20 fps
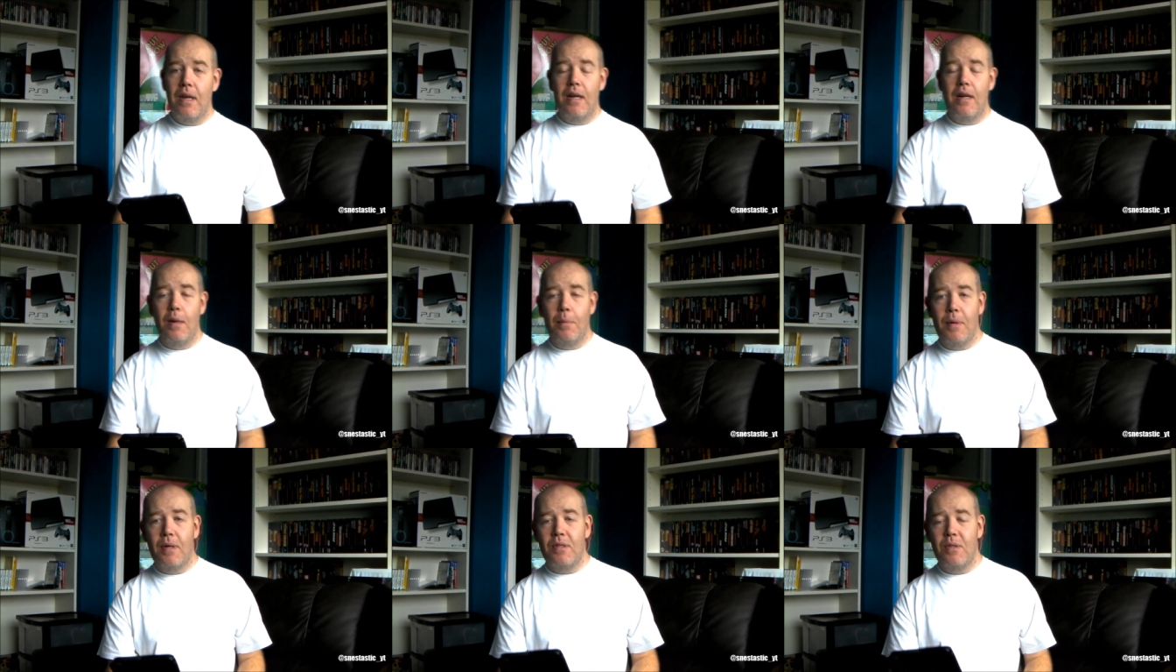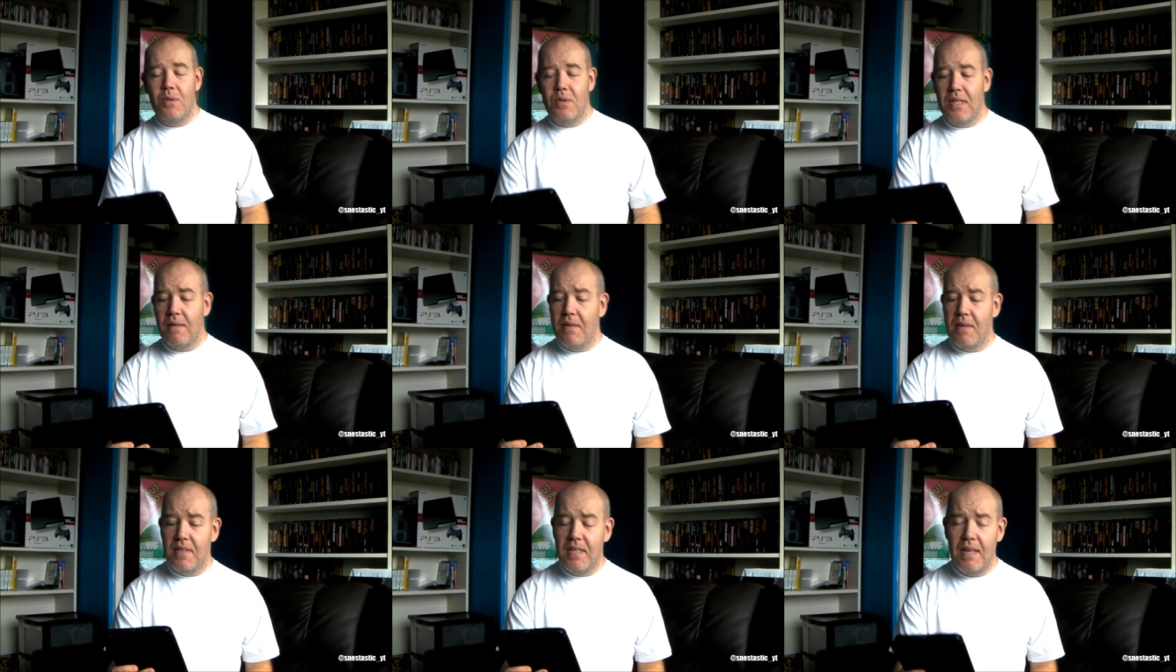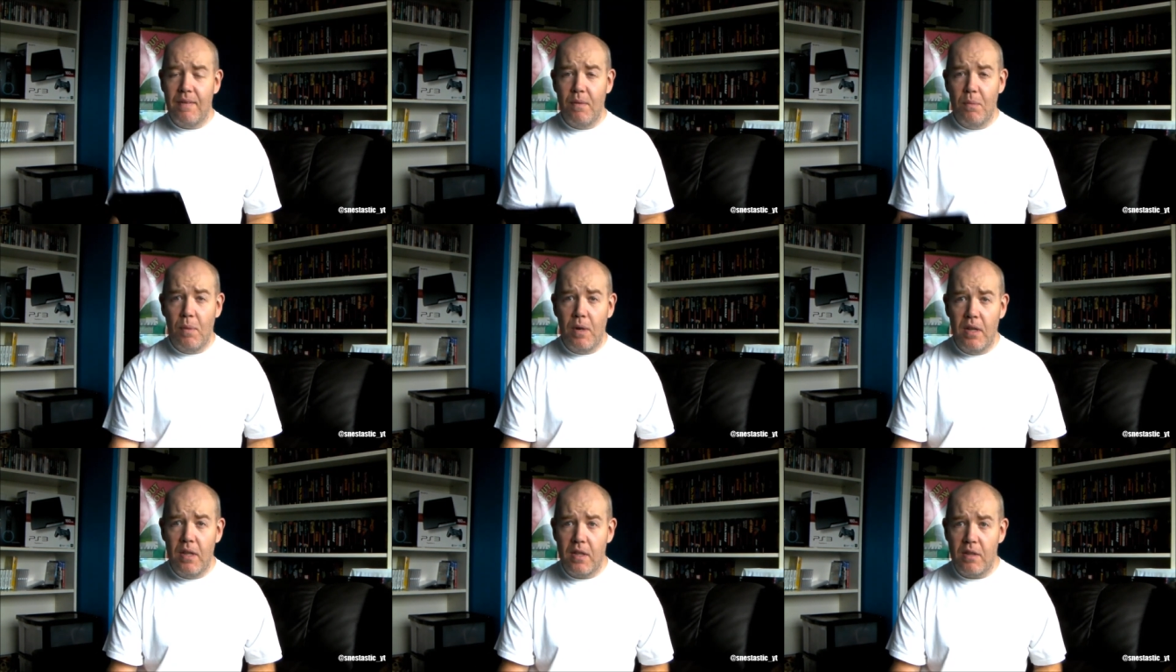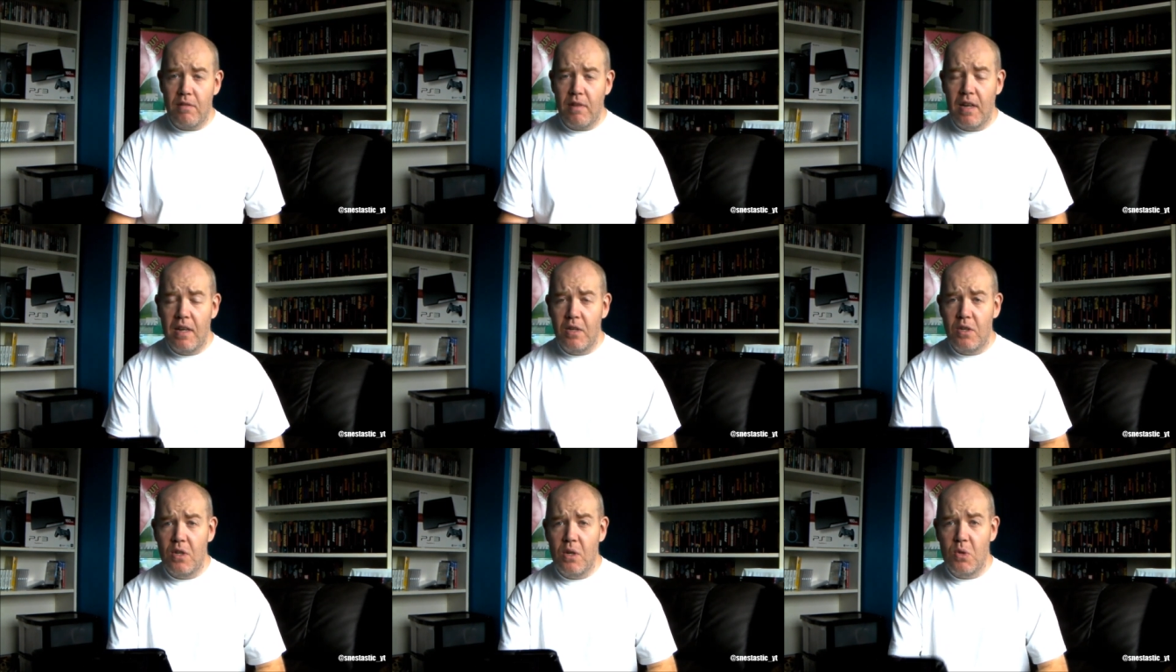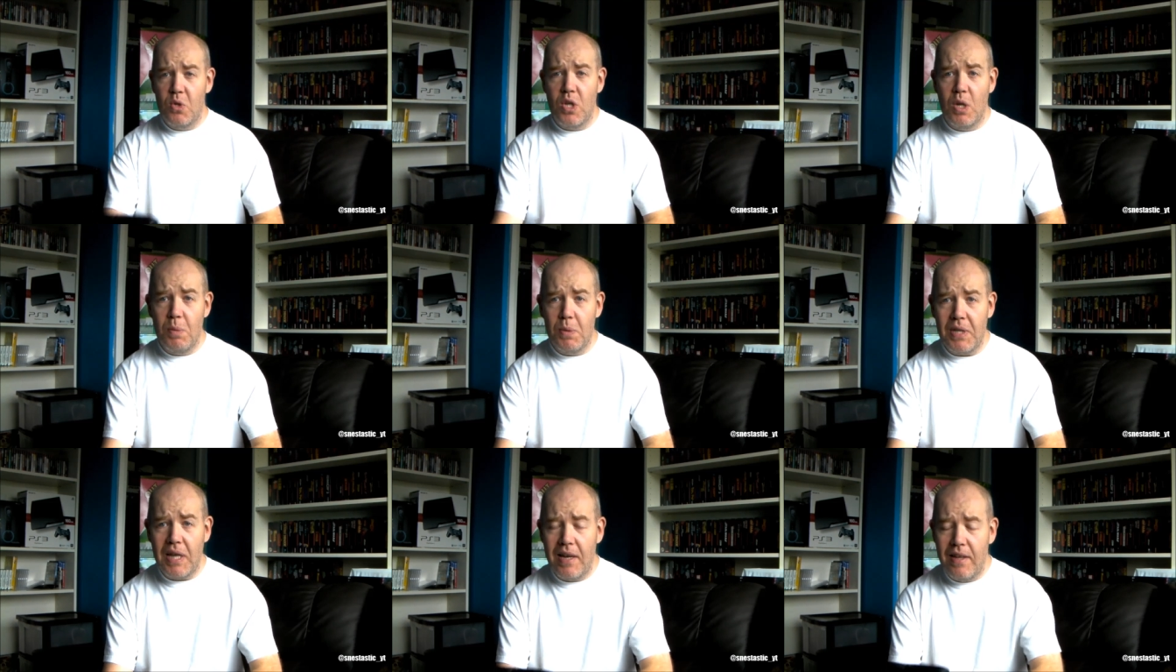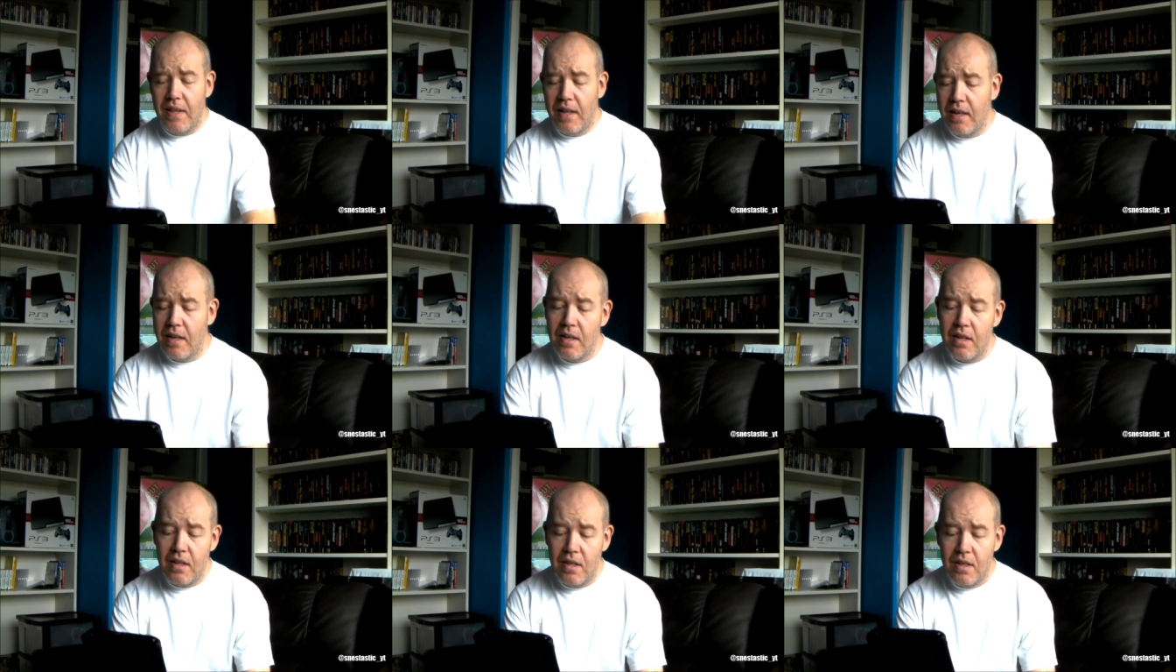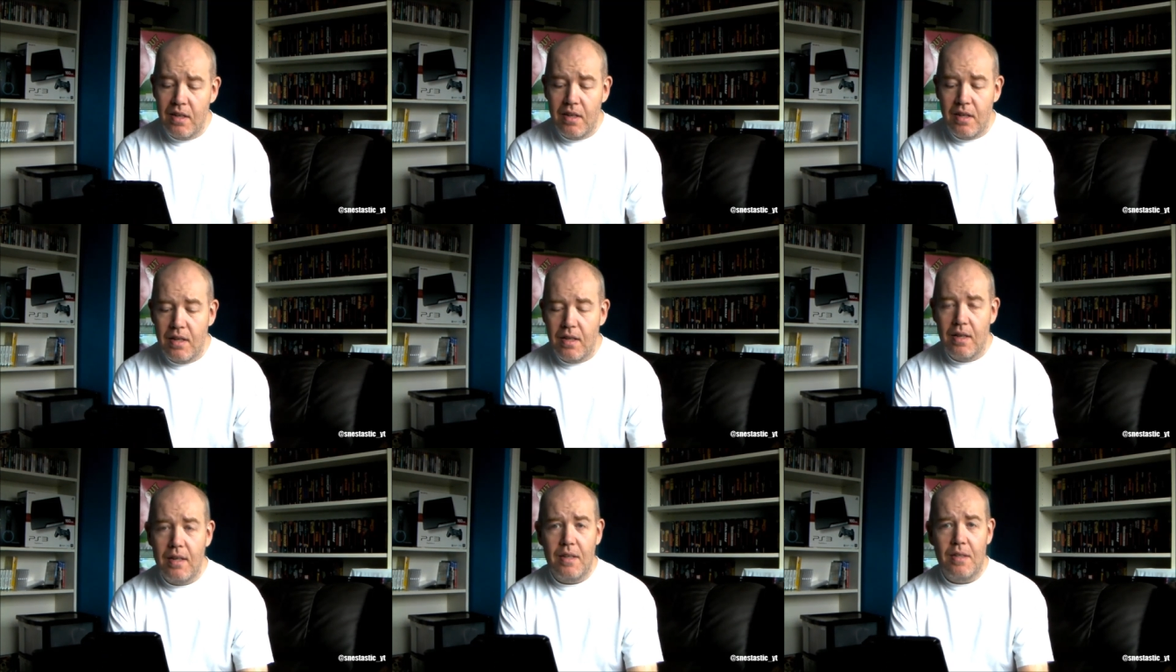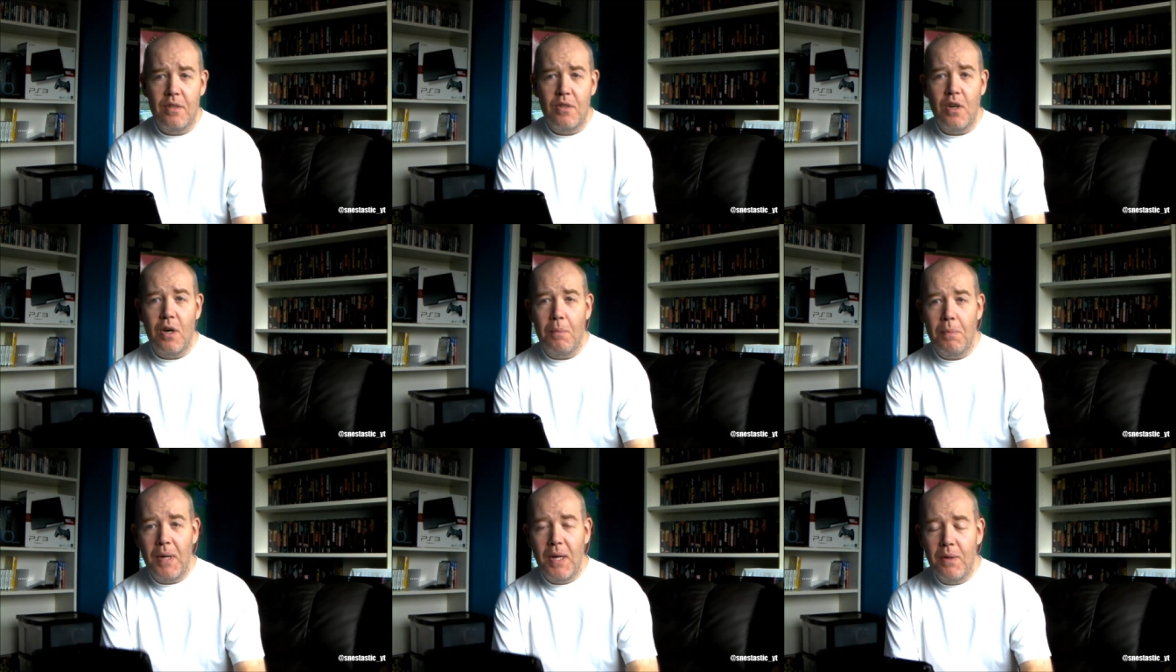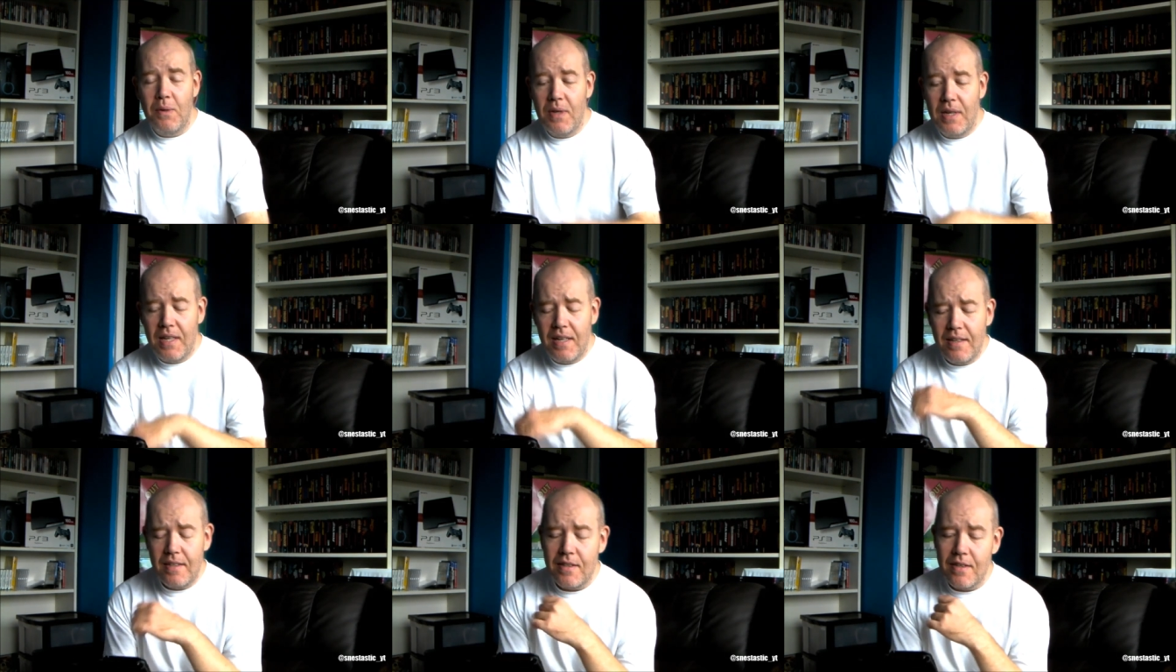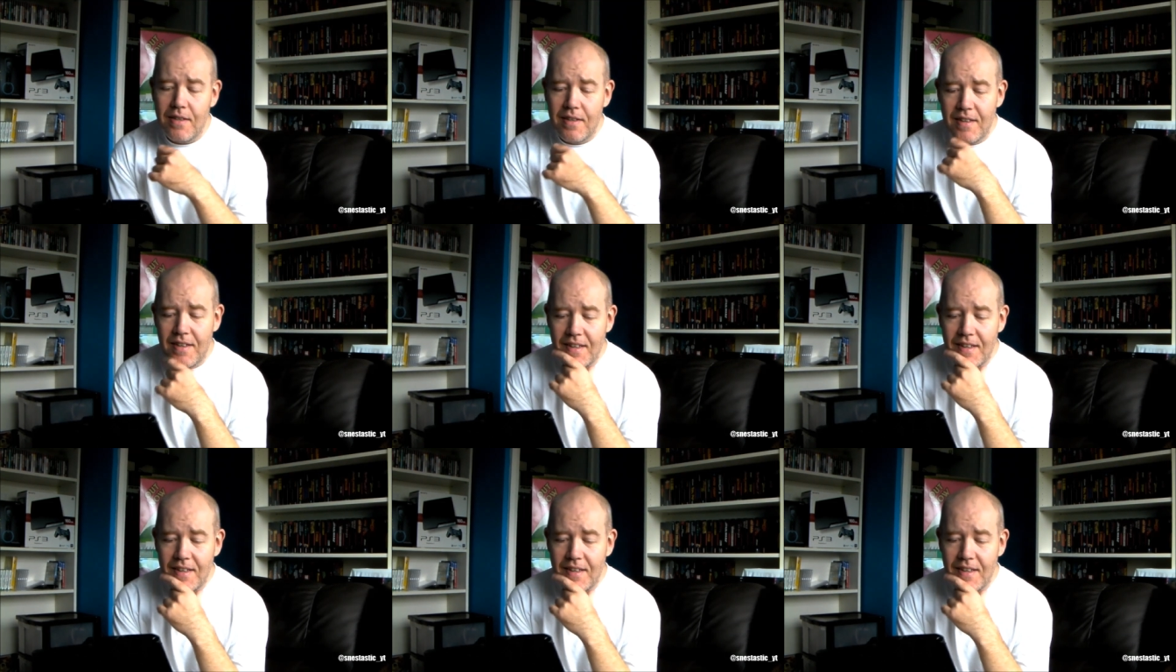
Labotu77, one of the greatest YouTubers out there. Top bloke that he is.